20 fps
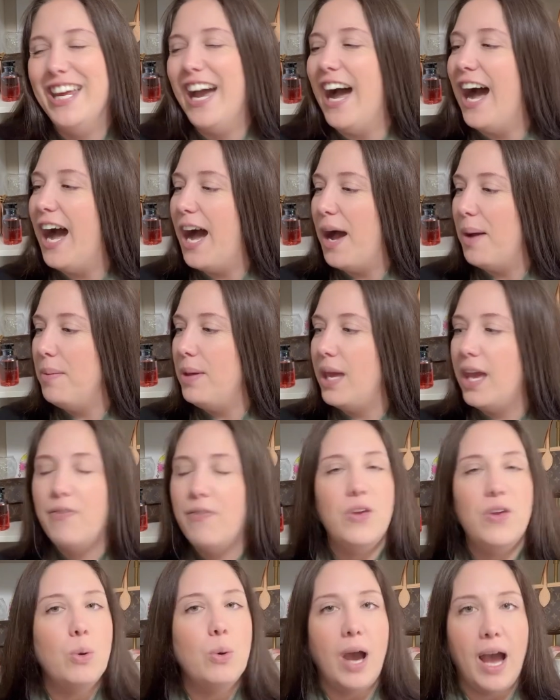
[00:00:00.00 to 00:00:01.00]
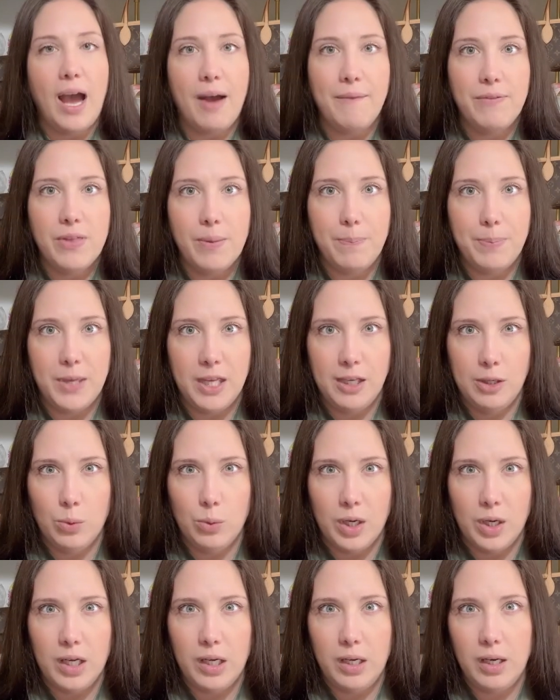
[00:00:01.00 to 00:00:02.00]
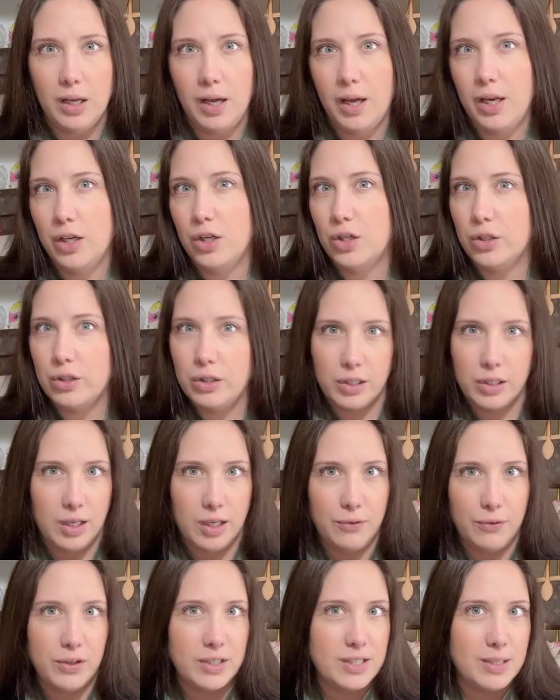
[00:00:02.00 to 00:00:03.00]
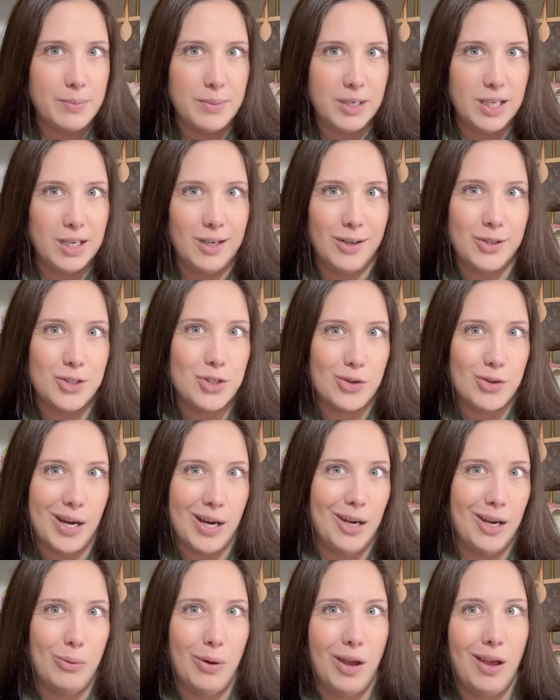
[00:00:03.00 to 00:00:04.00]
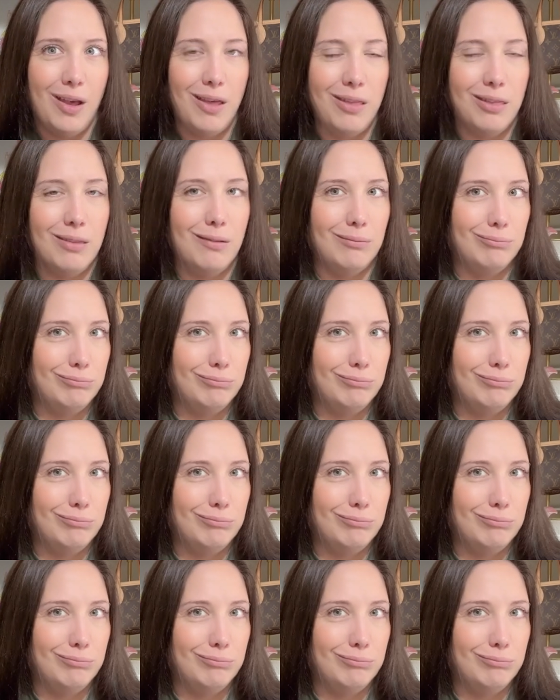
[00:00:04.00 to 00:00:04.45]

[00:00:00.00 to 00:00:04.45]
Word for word: Uh, if you have the pink one and you're looking for somebody to trade with,